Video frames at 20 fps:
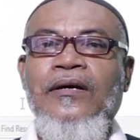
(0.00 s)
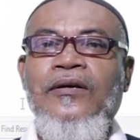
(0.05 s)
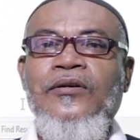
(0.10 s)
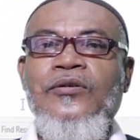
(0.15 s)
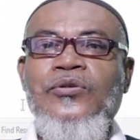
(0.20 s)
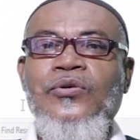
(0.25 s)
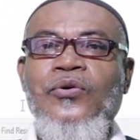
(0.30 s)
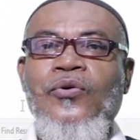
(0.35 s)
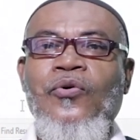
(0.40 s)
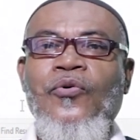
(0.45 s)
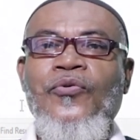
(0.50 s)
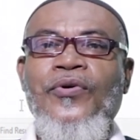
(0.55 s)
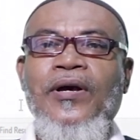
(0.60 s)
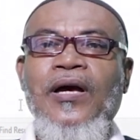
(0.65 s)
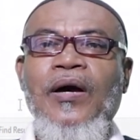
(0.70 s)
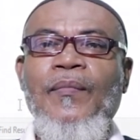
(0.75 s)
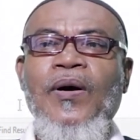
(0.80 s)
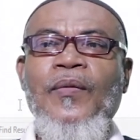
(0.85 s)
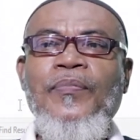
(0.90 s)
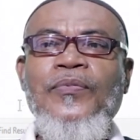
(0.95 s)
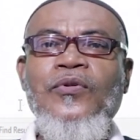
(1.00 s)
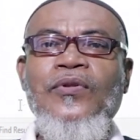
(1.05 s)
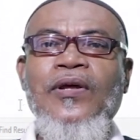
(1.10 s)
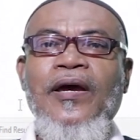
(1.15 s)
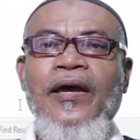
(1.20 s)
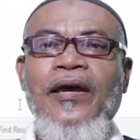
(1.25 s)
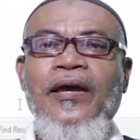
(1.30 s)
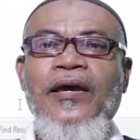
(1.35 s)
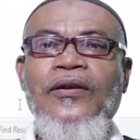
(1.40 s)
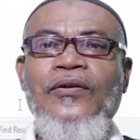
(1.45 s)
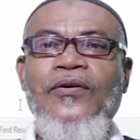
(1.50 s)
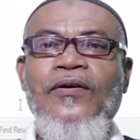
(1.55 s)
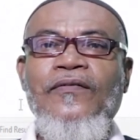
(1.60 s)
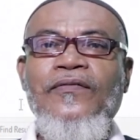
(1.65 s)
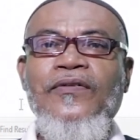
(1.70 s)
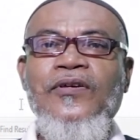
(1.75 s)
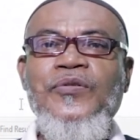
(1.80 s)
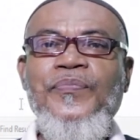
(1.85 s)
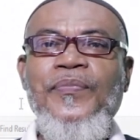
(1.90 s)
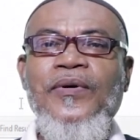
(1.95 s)
So we come up to the end of
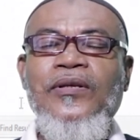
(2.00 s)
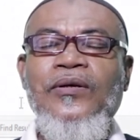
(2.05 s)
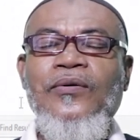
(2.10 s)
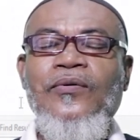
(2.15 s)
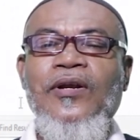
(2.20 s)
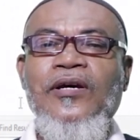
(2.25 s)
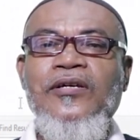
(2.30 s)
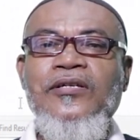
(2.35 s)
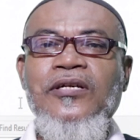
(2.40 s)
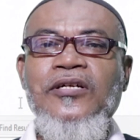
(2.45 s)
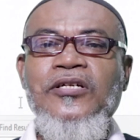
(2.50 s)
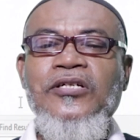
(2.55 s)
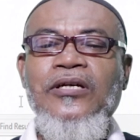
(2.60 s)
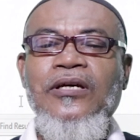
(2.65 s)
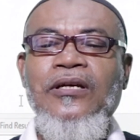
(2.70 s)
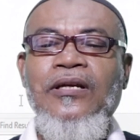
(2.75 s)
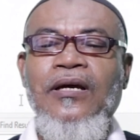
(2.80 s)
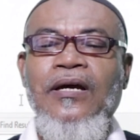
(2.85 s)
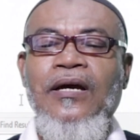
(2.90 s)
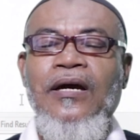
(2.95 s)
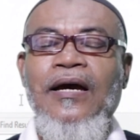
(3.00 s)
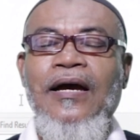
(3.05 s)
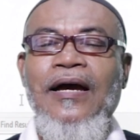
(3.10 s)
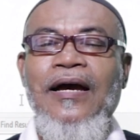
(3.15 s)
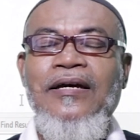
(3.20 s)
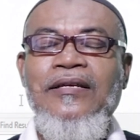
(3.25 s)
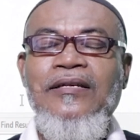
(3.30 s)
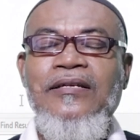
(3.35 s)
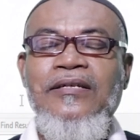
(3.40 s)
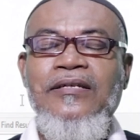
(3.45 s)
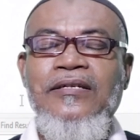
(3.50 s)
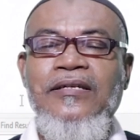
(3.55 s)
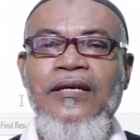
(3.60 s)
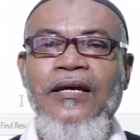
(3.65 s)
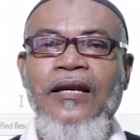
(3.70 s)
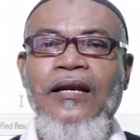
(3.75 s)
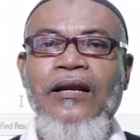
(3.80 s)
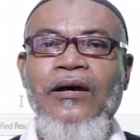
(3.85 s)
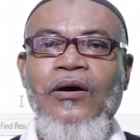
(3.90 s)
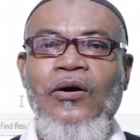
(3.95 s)
this particular session
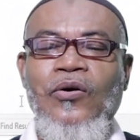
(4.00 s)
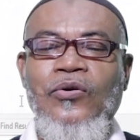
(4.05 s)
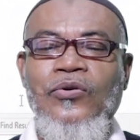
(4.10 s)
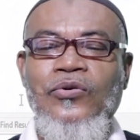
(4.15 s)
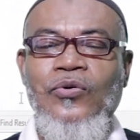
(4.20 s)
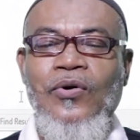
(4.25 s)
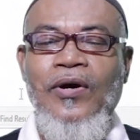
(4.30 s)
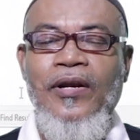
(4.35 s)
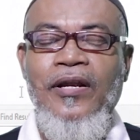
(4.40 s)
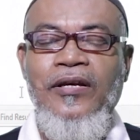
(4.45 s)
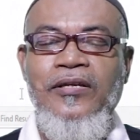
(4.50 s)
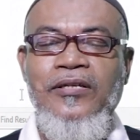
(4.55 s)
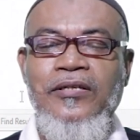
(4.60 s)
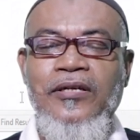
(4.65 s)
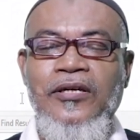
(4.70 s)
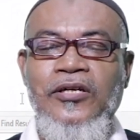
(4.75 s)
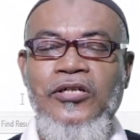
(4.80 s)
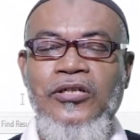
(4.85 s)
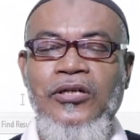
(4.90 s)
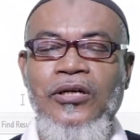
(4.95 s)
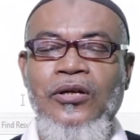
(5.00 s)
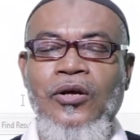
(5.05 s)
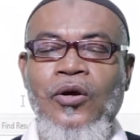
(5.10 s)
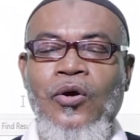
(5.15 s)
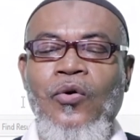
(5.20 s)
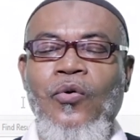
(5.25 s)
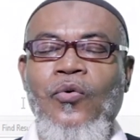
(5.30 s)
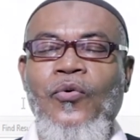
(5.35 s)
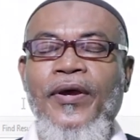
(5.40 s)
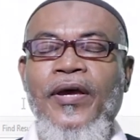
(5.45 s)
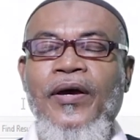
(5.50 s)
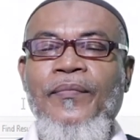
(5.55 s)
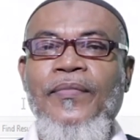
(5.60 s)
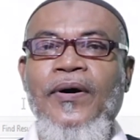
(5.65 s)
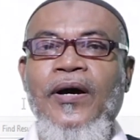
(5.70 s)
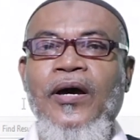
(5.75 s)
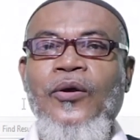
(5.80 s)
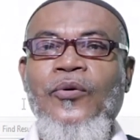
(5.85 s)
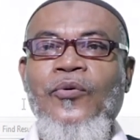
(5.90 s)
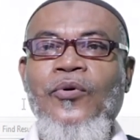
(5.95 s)
until on to our next session,
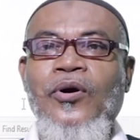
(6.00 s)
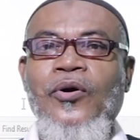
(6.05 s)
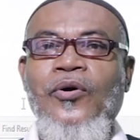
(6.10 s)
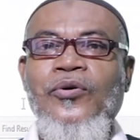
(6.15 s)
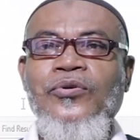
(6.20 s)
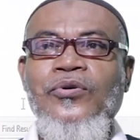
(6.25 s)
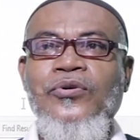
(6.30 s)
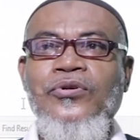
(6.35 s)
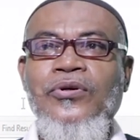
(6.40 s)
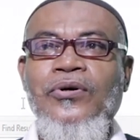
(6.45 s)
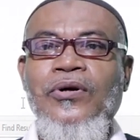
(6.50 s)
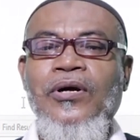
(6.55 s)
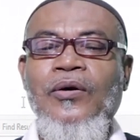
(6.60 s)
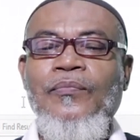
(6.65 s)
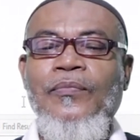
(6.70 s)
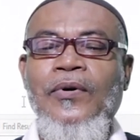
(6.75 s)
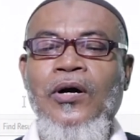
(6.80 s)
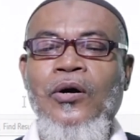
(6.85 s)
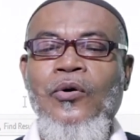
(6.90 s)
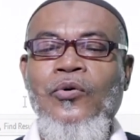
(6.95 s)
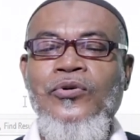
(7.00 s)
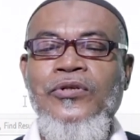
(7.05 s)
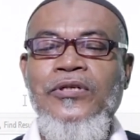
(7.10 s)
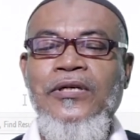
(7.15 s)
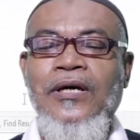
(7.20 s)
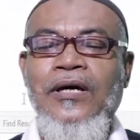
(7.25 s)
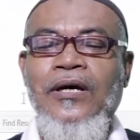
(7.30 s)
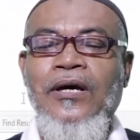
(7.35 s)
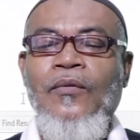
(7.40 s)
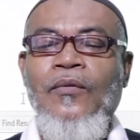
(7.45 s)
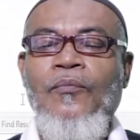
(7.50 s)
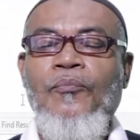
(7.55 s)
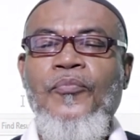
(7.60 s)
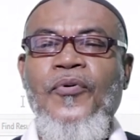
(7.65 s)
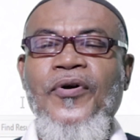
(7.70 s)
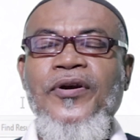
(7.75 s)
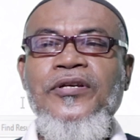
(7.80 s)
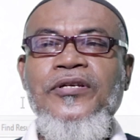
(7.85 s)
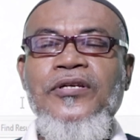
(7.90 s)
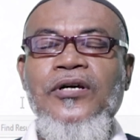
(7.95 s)
whereby we are going to talk about
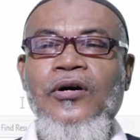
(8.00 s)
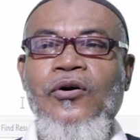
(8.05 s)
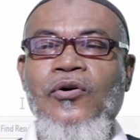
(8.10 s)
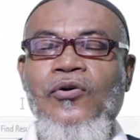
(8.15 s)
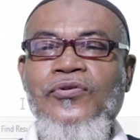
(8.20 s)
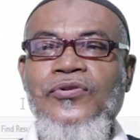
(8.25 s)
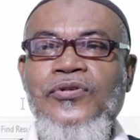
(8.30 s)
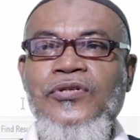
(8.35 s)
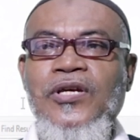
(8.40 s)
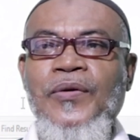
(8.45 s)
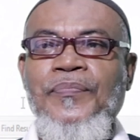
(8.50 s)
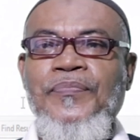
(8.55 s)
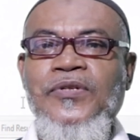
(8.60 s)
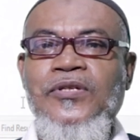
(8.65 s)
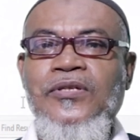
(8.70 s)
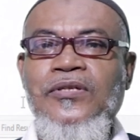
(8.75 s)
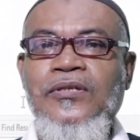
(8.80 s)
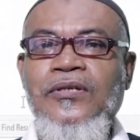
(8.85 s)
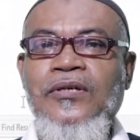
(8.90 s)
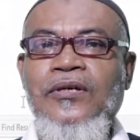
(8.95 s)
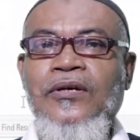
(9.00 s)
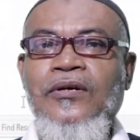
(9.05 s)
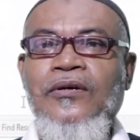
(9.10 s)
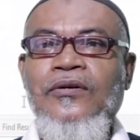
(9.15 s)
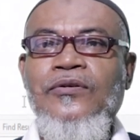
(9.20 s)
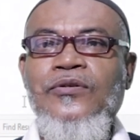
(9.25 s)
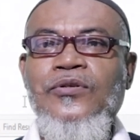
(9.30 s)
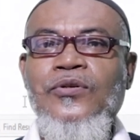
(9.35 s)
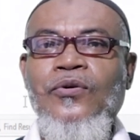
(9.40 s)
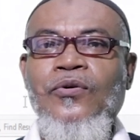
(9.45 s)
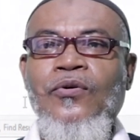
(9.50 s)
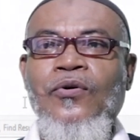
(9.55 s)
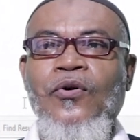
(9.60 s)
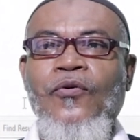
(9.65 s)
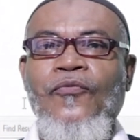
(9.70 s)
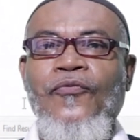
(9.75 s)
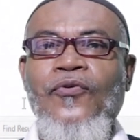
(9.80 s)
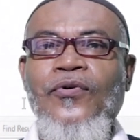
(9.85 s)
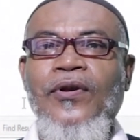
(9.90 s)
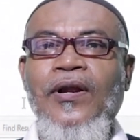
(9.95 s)
pointer concepts. So
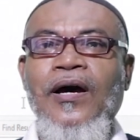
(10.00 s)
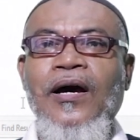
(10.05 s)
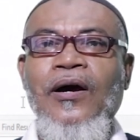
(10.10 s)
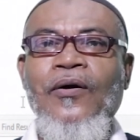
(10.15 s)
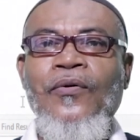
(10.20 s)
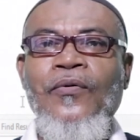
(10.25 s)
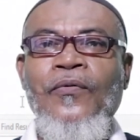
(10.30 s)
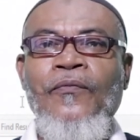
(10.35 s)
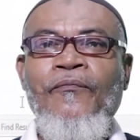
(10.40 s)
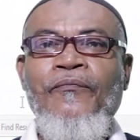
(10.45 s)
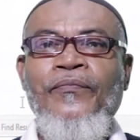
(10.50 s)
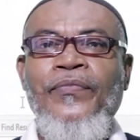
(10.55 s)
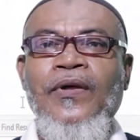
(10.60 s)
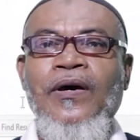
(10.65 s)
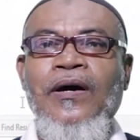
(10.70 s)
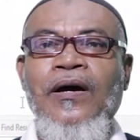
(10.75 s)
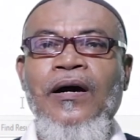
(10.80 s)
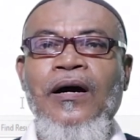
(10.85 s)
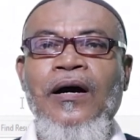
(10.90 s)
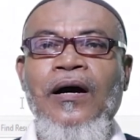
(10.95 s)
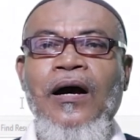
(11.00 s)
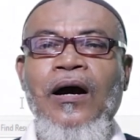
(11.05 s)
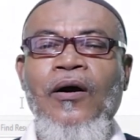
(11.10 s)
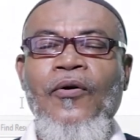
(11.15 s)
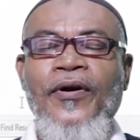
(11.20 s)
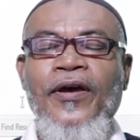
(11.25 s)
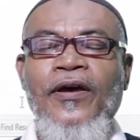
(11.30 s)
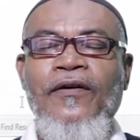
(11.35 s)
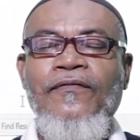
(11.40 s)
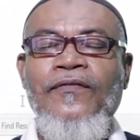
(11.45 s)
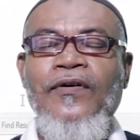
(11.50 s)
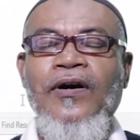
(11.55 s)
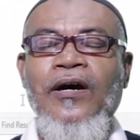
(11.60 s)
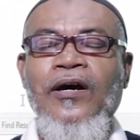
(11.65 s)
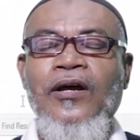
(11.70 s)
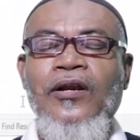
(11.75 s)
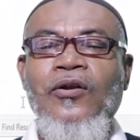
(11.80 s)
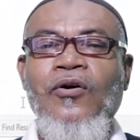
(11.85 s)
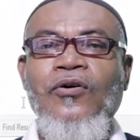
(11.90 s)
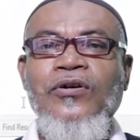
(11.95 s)
for now, however,
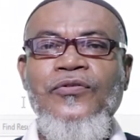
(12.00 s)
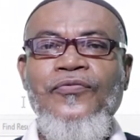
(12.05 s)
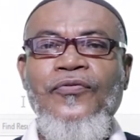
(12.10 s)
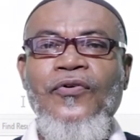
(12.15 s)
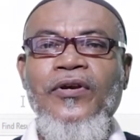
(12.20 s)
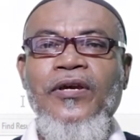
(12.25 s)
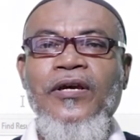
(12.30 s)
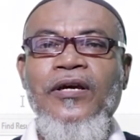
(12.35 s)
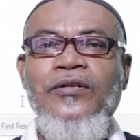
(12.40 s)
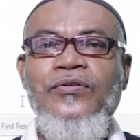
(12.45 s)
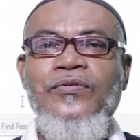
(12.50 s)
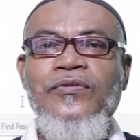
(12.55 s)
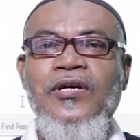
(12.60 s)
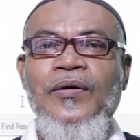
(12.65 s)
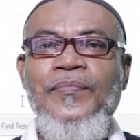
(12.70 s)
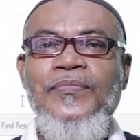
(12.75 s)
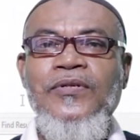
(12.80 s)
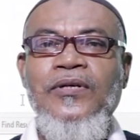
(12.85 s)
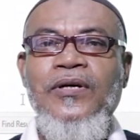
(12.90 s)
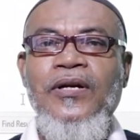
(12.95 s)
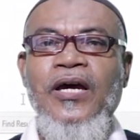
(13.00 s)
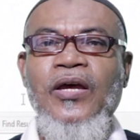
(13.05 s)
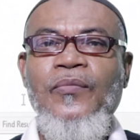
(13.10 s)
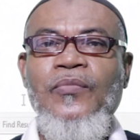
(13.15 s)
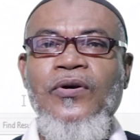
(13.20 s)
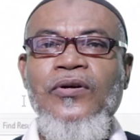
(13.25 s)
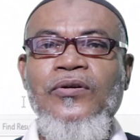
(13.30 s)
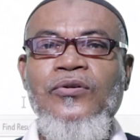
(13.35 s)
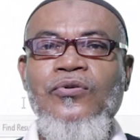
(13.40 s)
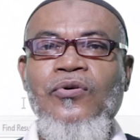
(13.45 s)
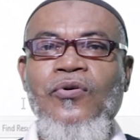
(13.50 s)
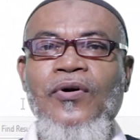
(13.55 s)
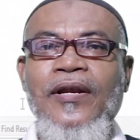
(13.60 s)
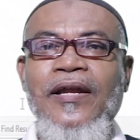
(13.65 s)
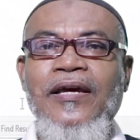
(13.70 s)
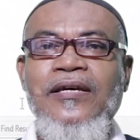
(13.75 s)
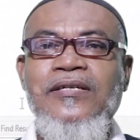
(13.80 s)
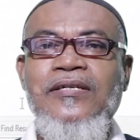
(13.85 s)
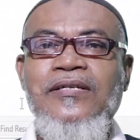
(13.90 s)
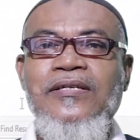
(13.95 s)
don't forget to subscribe into our
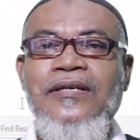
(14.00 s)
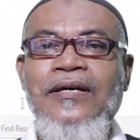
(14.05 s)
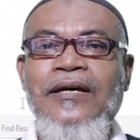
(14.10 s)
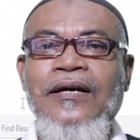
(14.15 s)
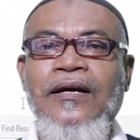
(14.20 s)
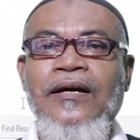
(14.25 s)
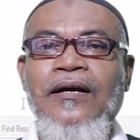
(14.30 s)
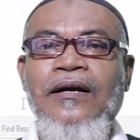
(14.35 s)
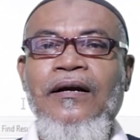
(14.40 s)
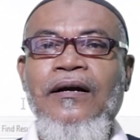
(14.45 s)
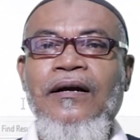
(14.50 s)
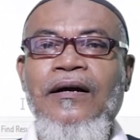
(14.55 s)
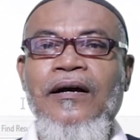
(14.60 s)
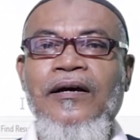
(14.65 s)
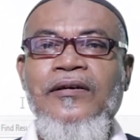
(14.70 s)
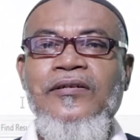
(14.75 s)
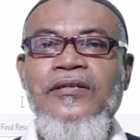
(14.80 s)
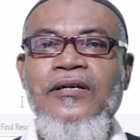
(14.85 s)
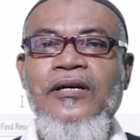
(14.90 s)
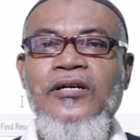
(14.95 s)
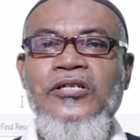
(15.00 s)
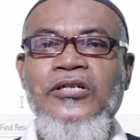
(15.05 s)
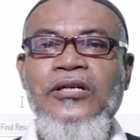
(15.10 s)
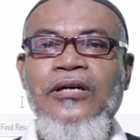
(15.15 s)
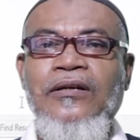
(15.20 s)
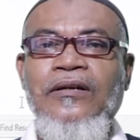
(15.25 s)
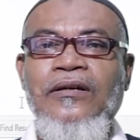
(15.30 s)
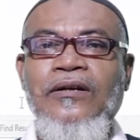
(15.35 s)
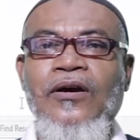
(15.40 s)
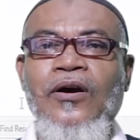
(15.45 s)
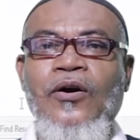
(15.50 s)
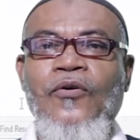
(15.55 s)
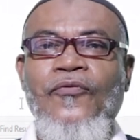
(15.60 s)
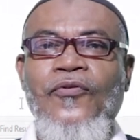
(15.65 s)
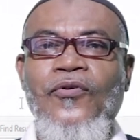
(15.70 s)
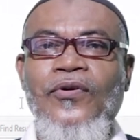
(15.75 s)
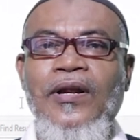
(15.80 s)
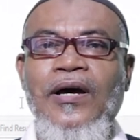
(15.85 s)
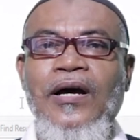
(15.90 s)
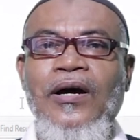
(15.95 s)
next session.
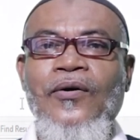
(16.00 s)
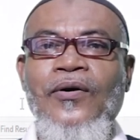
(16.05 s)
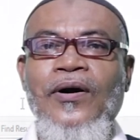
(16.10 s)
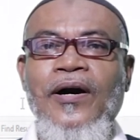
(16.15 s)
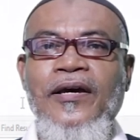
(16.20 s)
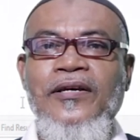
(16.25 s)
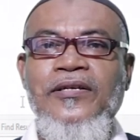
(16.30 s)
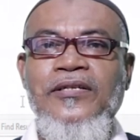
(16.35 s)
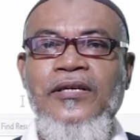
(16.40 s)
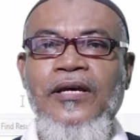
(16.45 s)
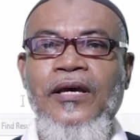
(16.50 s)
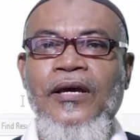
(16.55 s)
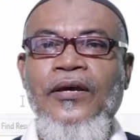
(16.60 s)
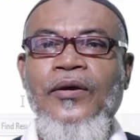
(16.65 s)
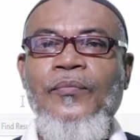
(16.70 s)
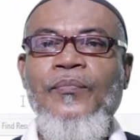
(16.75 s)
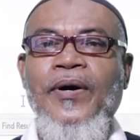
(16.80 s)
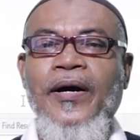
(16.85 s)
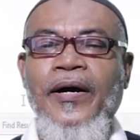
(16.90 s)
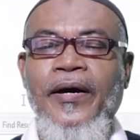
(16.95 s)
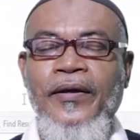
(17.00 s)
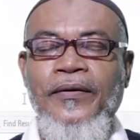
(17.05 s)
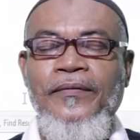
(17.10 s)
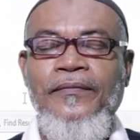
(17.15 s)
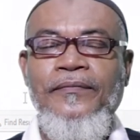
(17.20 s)
For now, I say bye.